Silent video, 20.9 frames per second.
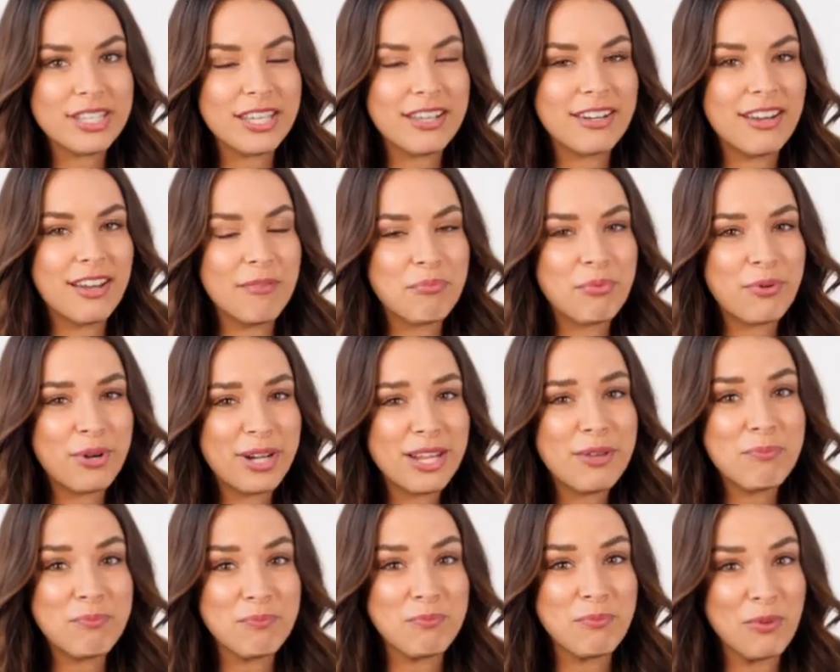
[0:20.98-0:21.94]
it
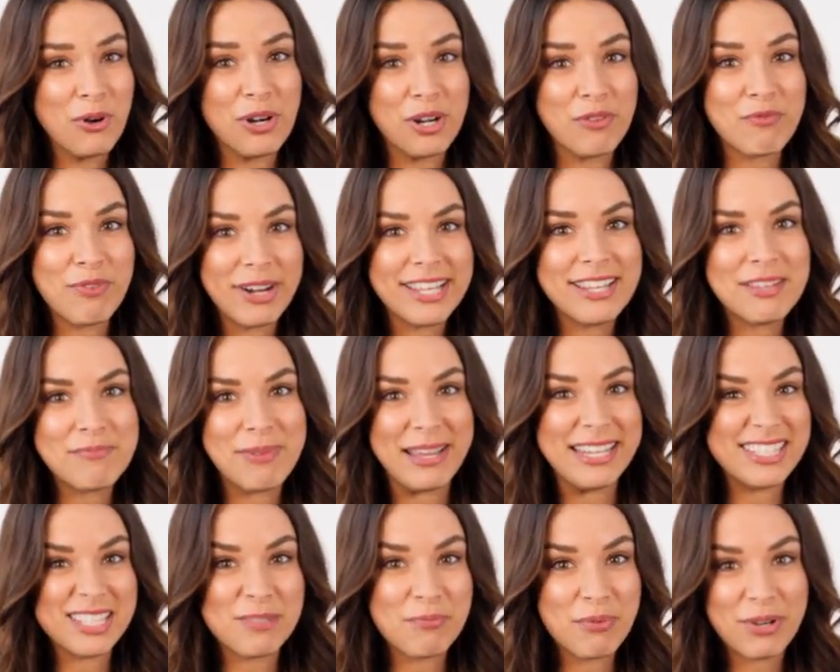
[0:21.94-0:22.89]
pretty on a regular
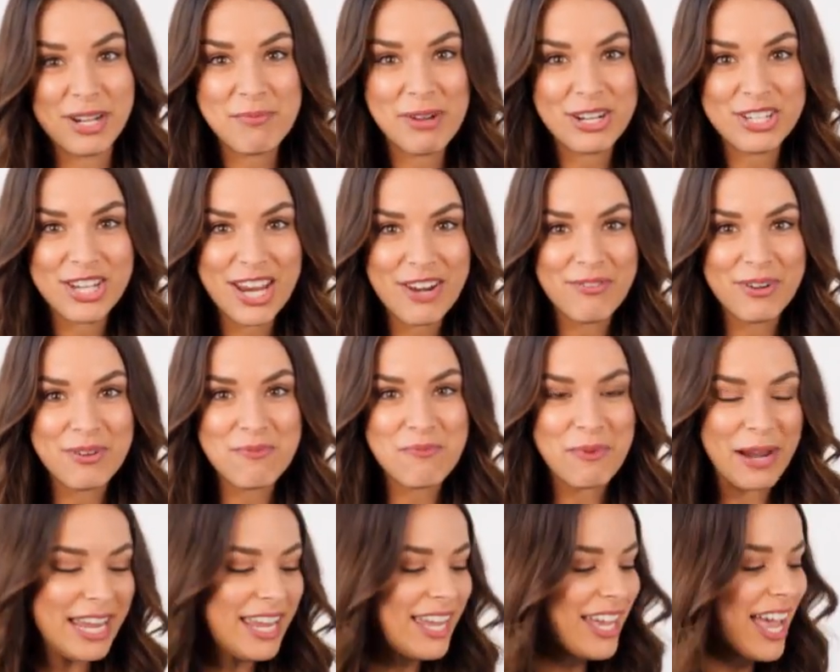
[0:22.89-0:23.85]
basis pretty much every
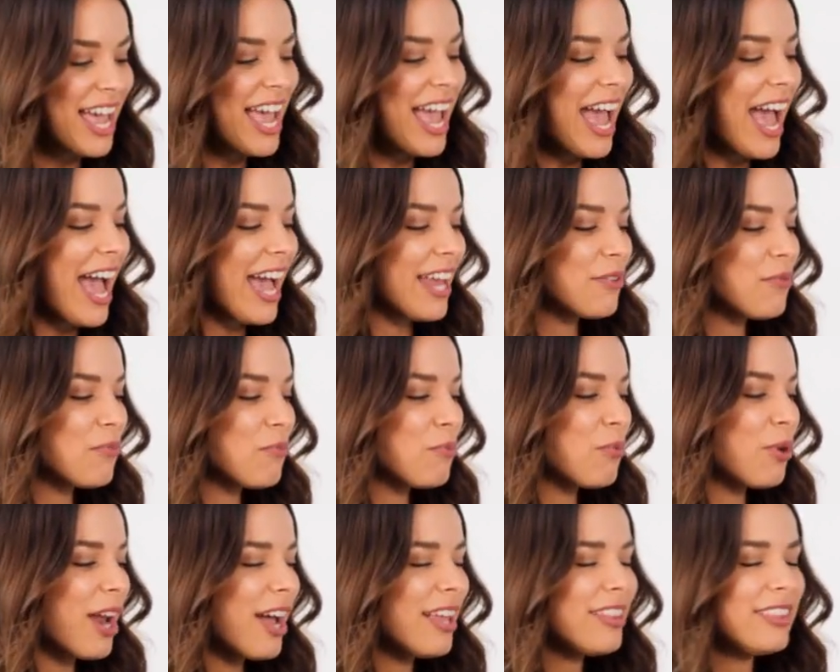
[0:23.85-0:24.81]
week and
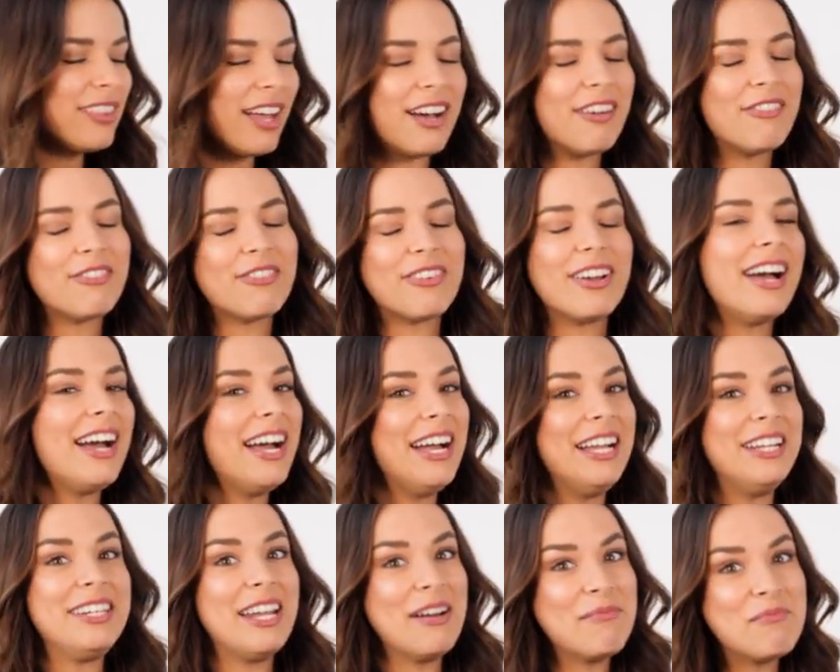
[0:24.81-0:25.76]
what I love
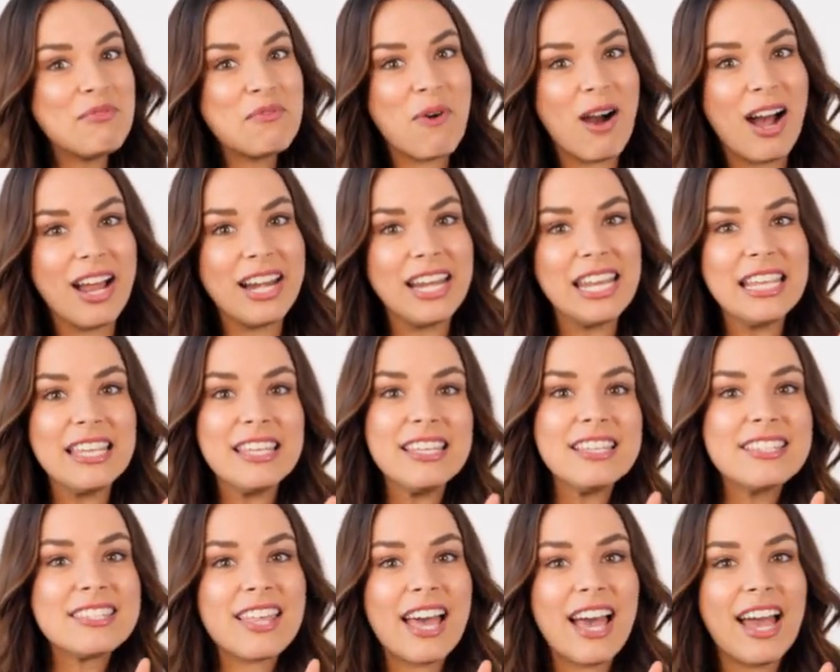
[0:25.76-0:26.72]
number one
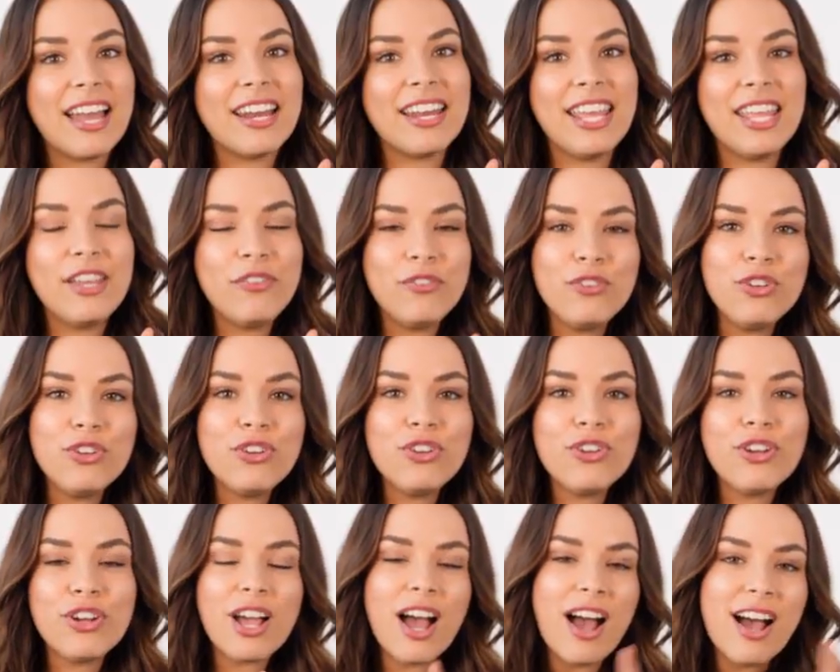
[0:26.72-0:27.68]
is that if
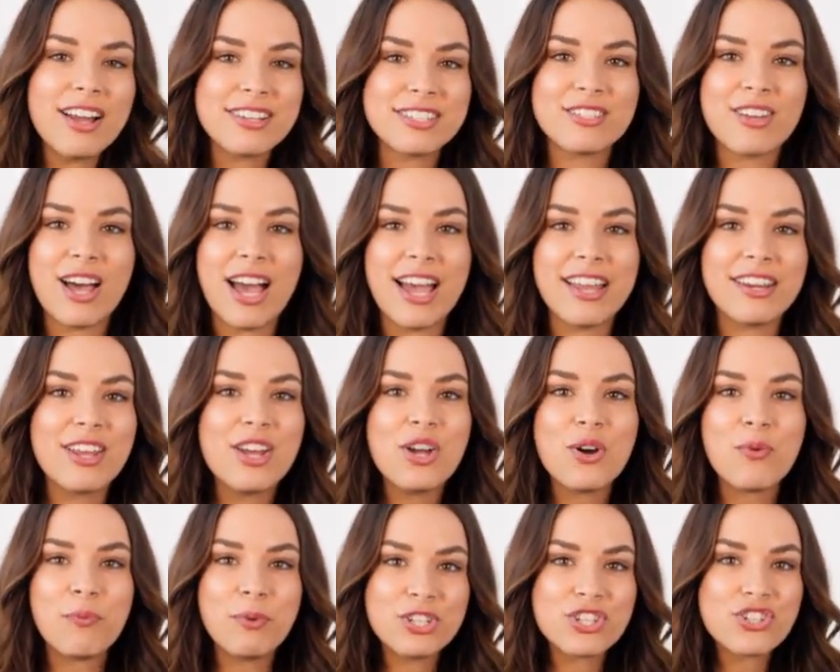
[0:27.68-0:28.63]
you can't decide
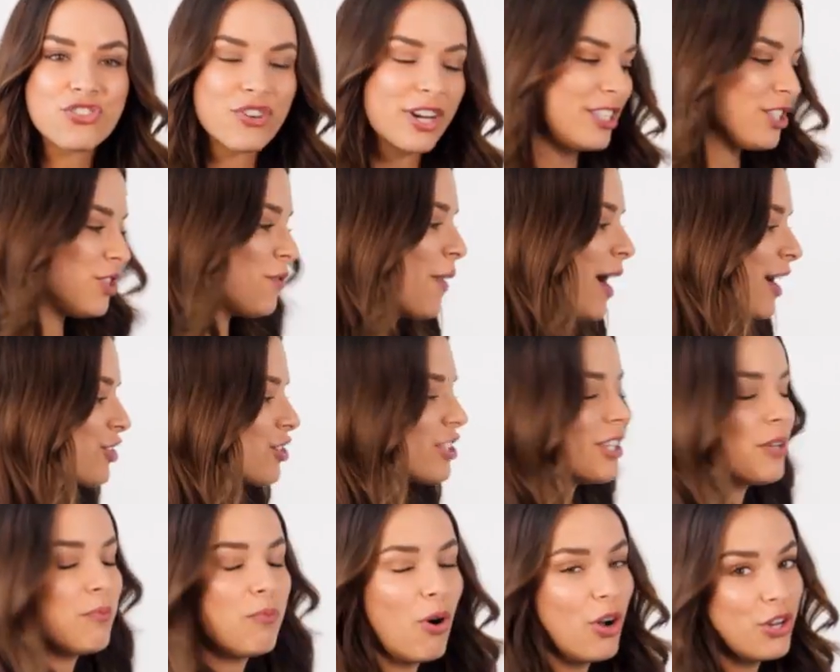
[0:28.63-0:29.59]
which dress you
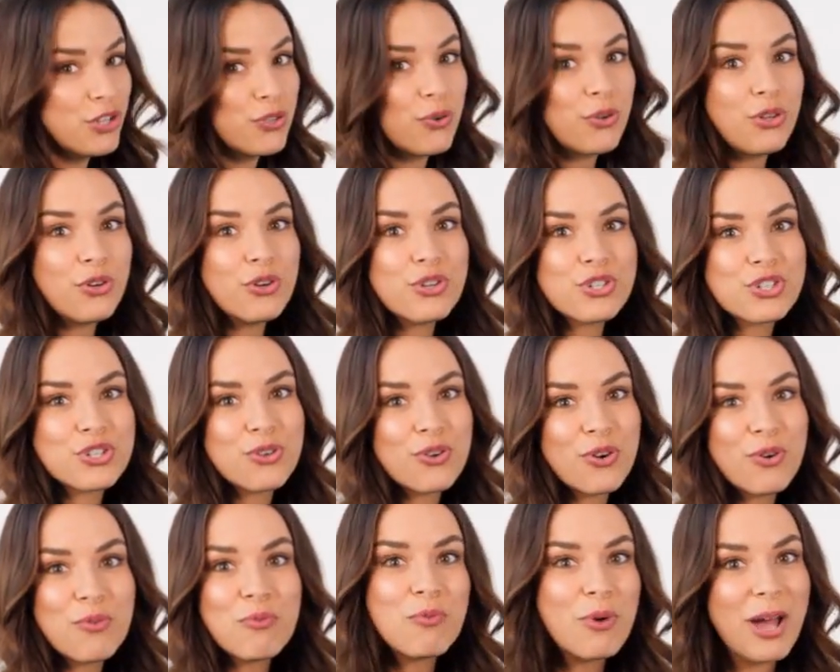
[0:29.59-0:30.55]
actually want or you're not
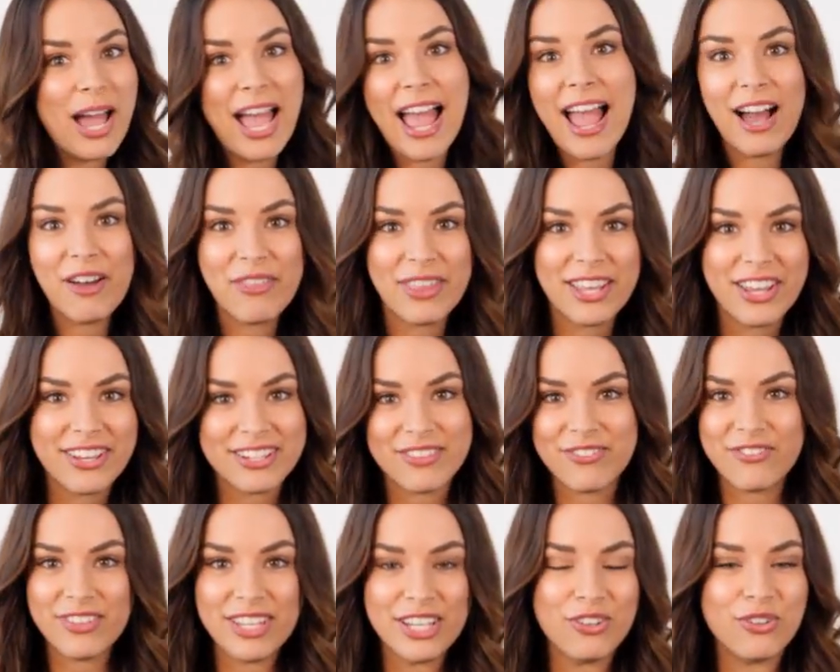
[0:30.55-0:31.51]
sure how they're going
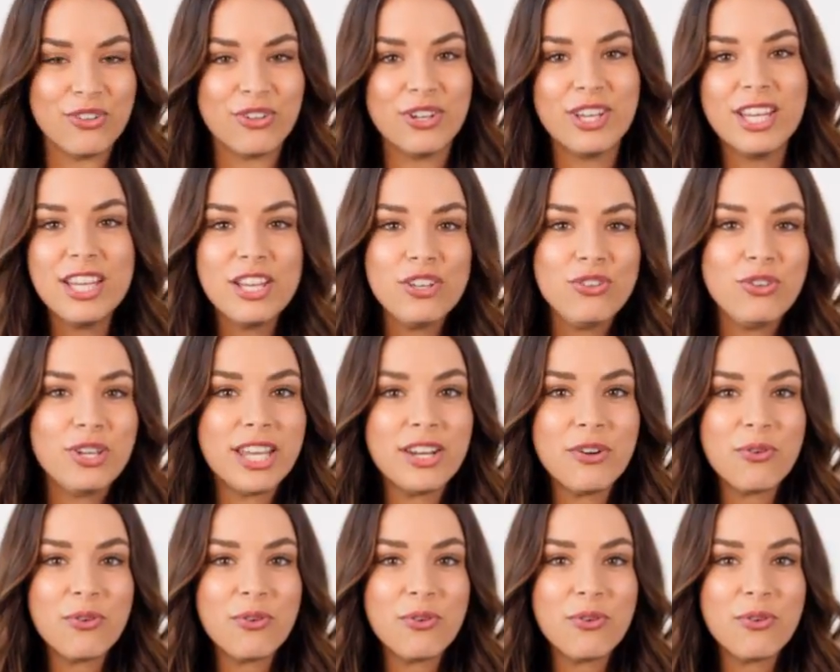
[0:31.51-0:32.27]
to fit you you can